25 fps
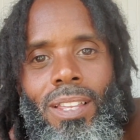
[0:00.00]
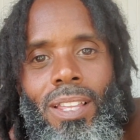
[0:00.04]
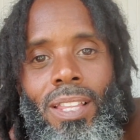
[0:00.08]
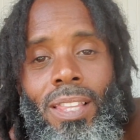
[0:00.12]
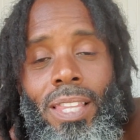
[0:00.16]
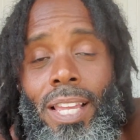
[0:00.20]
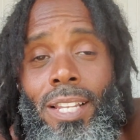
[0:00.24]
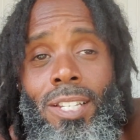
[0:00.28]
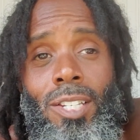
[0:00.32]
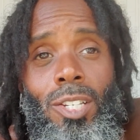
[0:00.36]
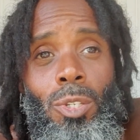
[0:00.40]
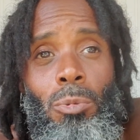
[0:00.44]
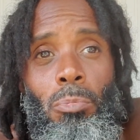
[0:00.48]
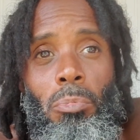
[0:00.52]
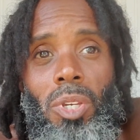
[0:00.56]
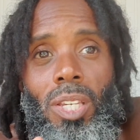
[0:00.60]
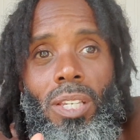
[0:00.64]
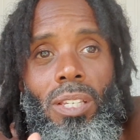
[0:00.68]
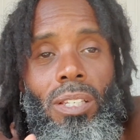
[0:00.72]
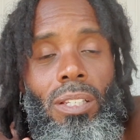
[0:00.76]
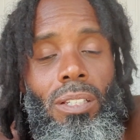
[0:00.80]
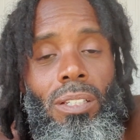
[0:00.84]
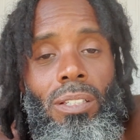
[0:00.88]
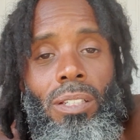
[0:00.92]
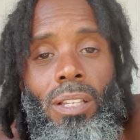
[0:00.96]
That just
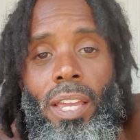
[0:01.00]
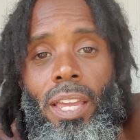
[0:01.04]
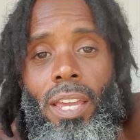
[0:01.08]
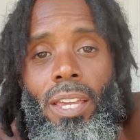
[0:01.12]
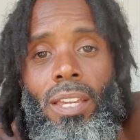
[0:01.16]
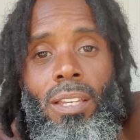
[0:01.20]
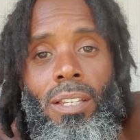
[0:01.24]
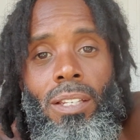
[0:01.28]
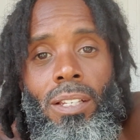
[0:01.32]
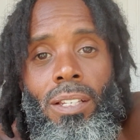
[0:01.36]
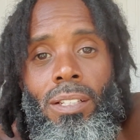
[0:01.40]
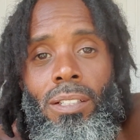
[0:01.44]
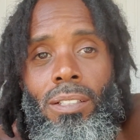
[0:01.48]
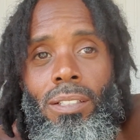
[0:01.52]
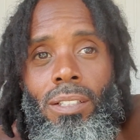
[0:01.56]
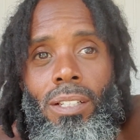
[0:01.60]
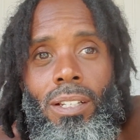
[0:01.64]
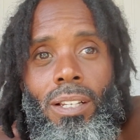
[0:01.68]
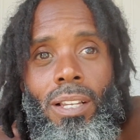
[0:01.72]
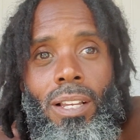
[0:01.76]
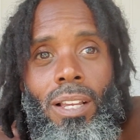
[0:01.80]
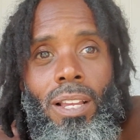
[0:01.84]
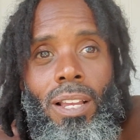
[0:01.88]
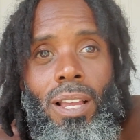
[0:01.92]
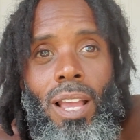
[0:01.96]
means, hey,
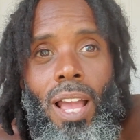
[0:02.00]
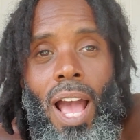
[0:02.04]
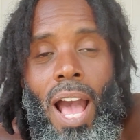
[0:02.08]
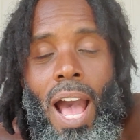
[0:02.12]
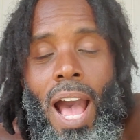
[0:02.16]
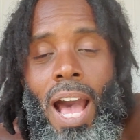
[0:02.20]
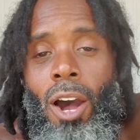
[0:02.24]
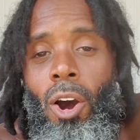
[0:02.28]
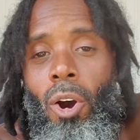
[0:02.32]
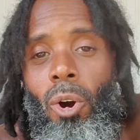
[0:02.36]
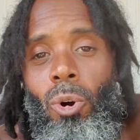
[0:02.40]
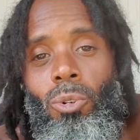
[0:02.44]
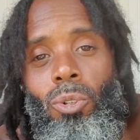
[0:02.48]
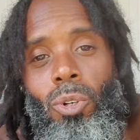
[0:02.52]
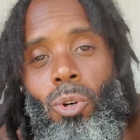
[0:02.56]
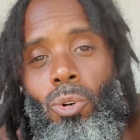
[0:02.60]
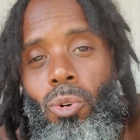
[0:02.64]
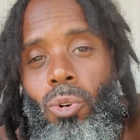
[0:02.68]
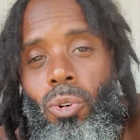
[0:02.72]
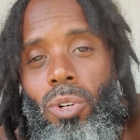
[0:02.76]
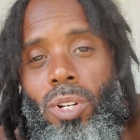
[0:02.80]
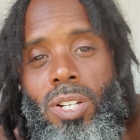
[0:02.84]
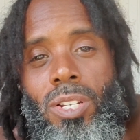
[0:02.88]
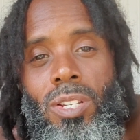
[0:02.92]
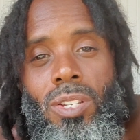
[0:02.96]
I hold no
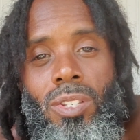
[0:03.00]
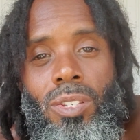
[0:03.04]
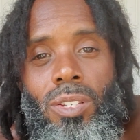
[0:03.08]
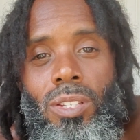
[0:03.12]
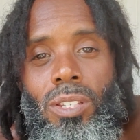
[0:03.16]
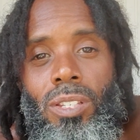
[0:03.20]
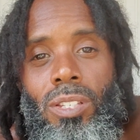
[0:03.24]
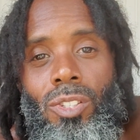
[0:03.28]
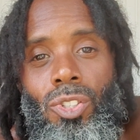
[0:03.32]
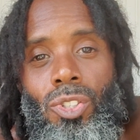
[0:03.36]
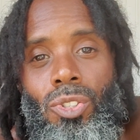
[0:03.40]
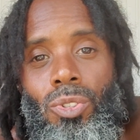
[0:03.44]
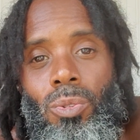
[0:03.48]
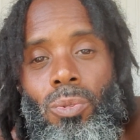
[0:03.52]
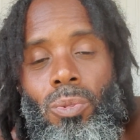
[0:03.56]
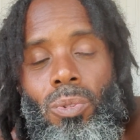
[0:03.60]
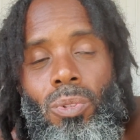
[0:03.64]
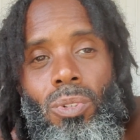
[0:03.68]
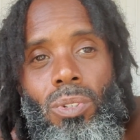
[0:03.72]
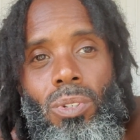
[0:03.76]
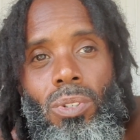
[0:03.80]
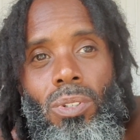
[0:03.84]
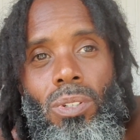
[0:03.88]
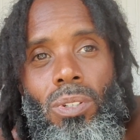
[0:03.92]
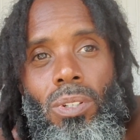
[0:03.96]
grudges against you.
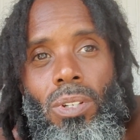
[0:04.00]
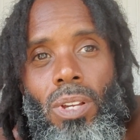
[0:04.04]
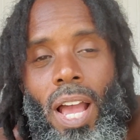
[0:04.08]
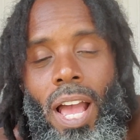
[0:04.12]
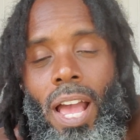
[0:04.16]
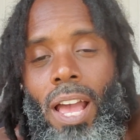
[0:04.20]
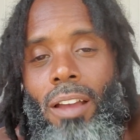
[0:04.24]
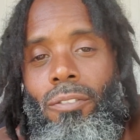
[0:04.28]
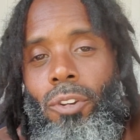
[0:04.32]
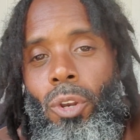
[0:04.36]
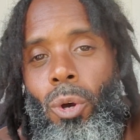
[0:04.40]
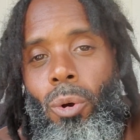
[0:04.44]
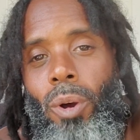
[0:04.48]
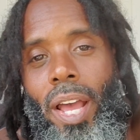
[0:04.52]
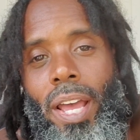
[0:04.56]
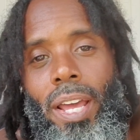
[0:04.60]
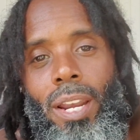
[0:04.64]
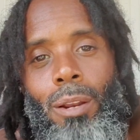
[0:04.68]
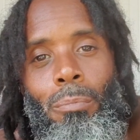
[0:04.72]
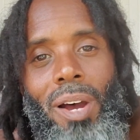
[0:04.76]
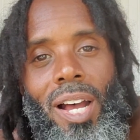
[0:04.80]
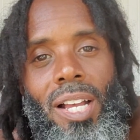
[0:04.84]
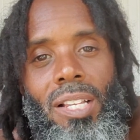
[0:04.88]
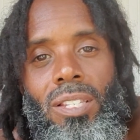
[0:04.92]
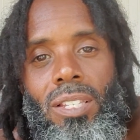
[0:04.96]
I have no
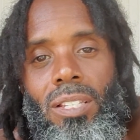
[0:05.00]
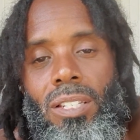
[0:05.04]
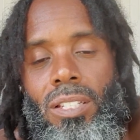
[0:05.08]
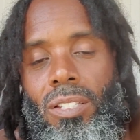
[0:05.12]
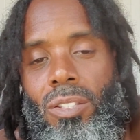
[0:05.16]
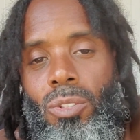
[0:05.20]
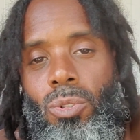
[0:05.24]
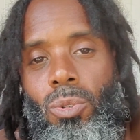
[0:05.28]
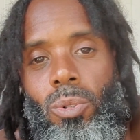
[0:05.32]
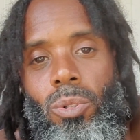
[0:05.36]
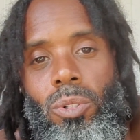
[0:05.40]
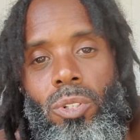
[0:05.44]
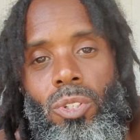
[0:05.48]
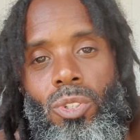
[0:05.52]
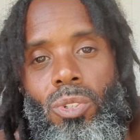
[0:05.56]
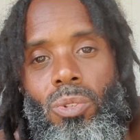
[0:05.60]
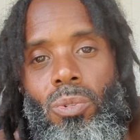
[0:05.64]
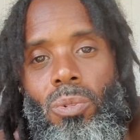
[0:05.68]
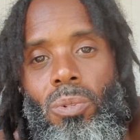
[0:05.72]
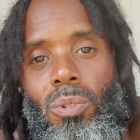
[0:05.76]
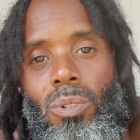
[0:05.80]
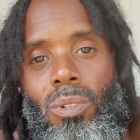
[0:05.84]
animosity towards you.